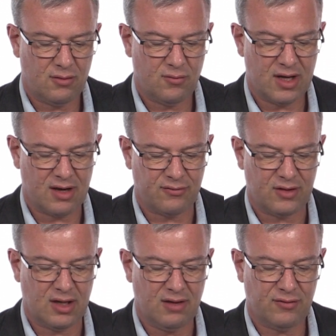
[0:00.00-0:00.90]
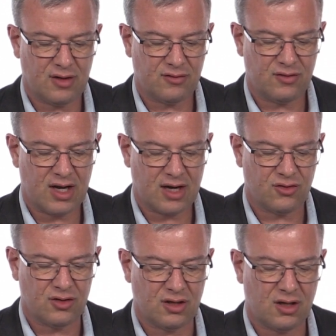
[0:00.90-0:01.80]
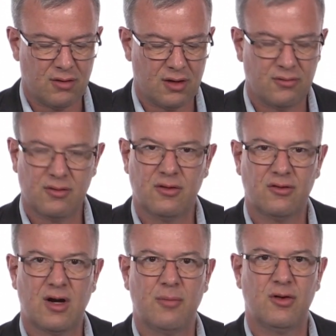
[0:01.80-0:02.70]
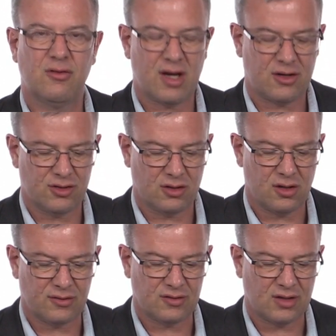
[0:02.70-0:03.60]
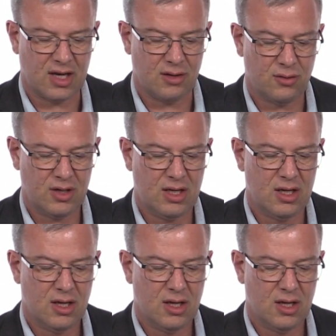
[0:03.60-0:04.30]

We have the efflux reaction, described by the reaction constant K3.